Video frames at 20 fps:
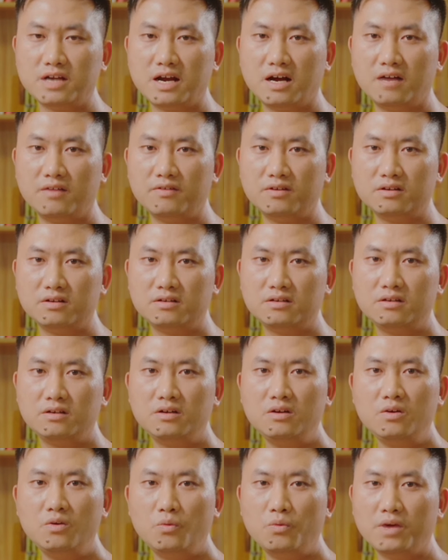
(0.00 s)
other.
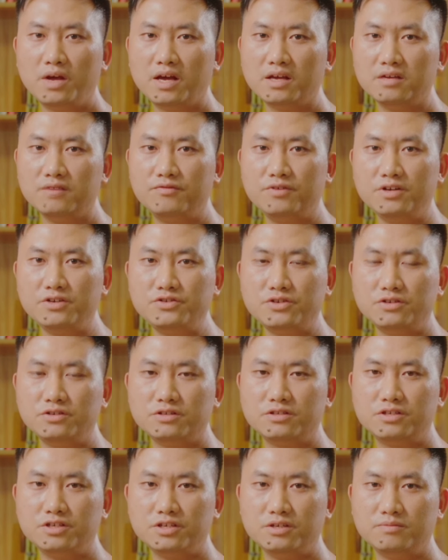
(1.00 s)
We are
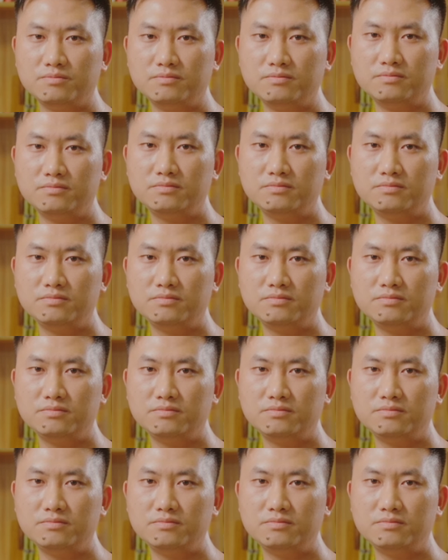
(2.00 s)
efficient team.